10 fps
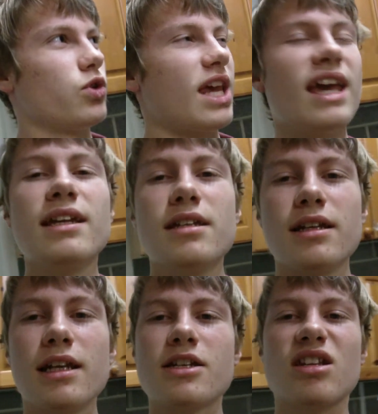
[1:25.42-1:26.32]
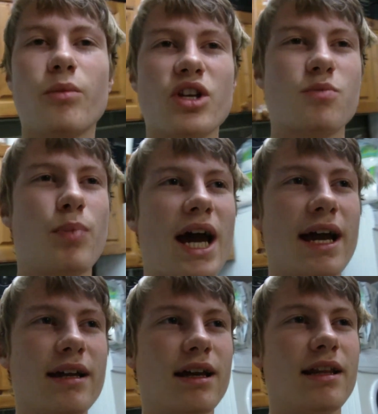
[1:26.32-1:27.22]
was hidden in someone's
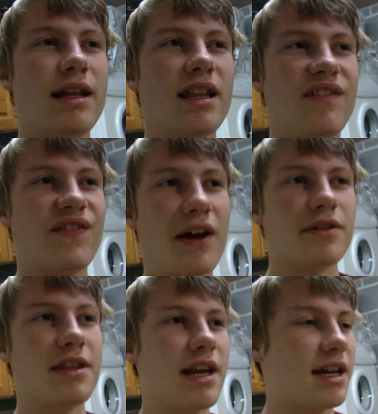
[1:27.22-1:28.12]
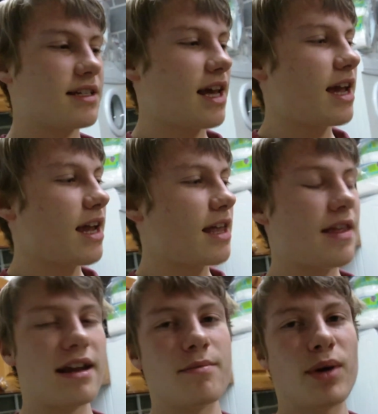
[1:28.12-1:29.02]
bag, and then they found it the next day. And
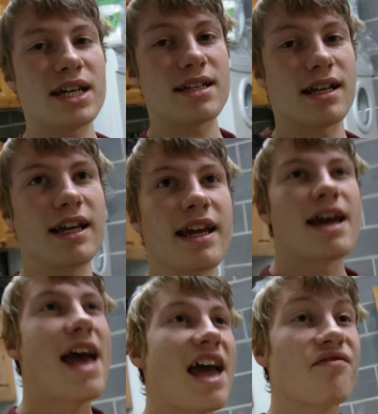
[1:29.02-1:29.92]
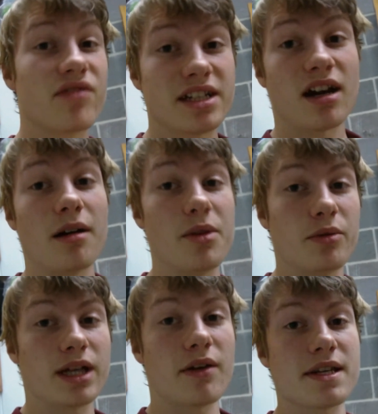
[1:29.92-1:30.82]
then basically every time that
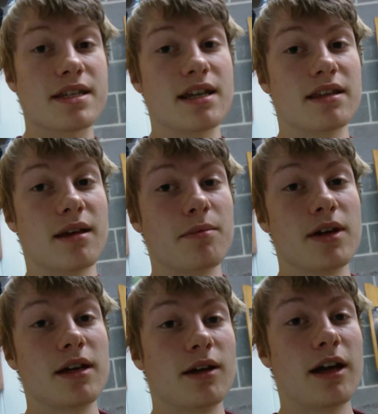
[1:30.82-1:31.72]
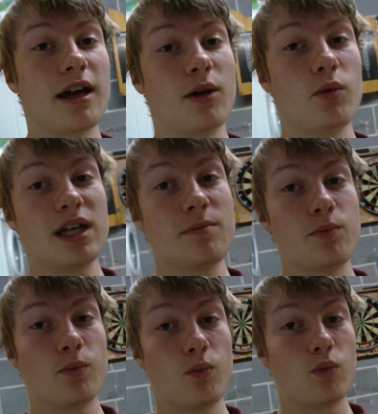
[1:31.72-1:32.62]
we go and see them, uh, we
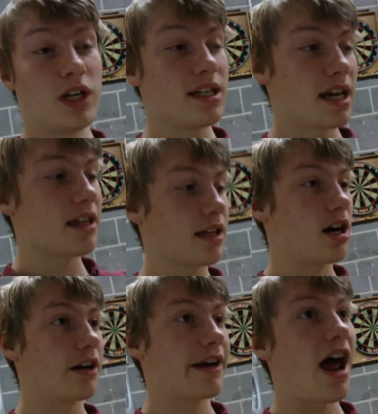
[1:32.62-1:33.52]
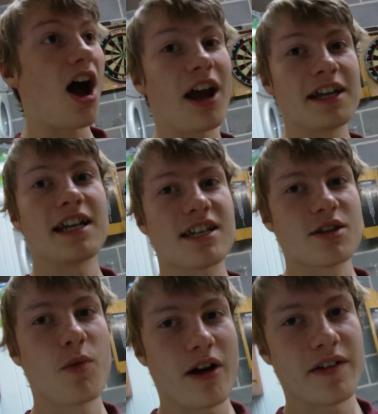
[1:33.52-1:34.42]
we take the card and hide it
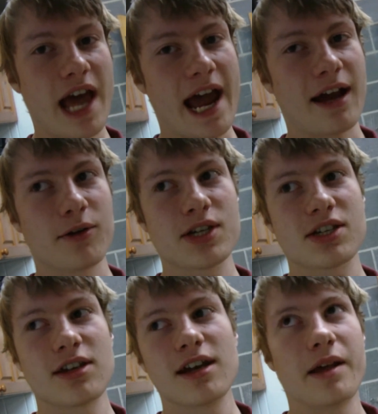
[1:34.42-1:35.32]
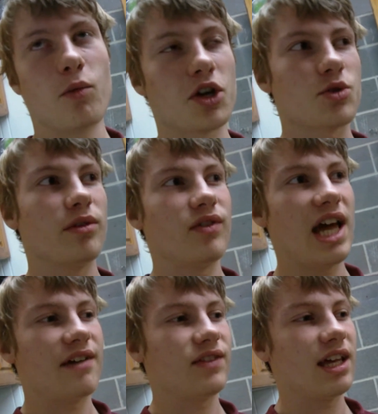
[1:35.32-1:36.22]
somewhere in the house. And then once we've
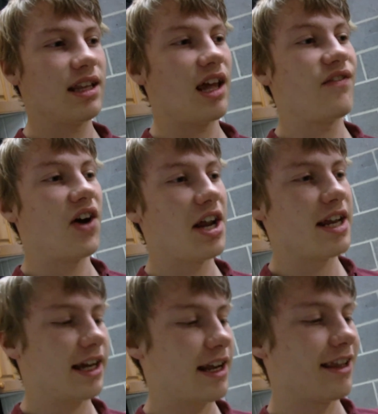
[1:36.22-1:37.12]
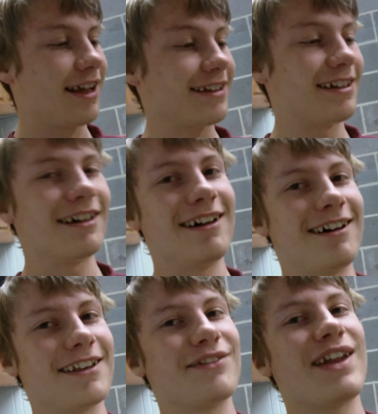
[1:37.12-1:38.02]
left, they they find it again. Like,
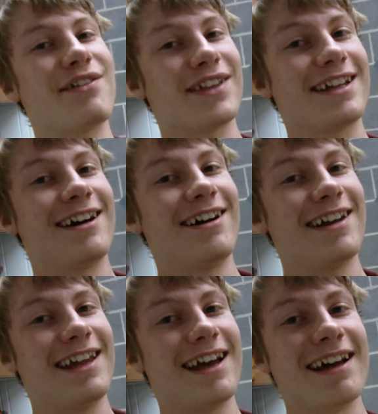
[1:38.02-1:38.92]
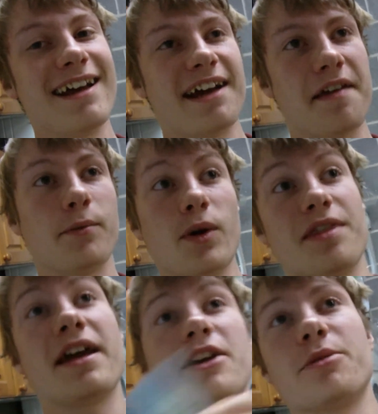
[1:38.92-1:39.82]
oh, they've left the card here. And then when
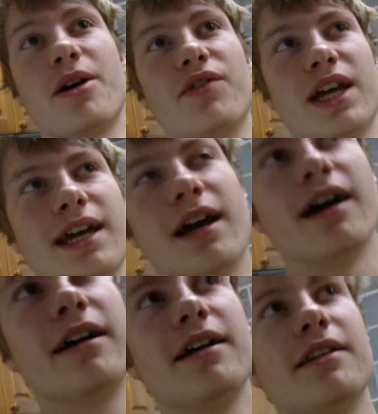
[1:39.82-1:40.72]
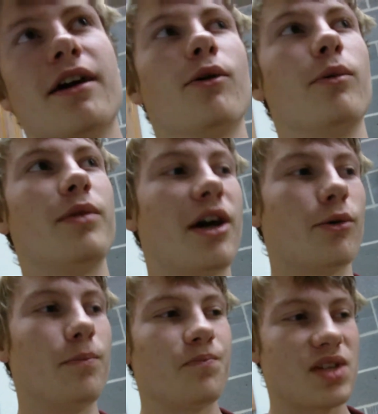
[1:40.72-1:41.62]
they come over here, they'll
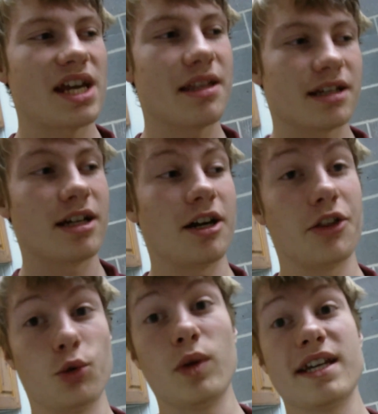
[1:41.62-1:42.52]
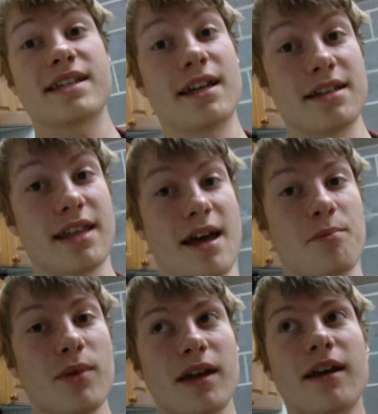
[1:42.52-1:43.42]
they'll take the card that we sent to
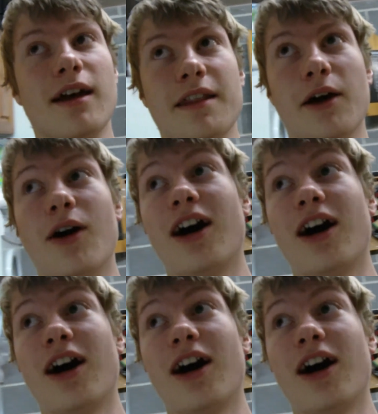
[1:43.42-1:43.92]
them and they'll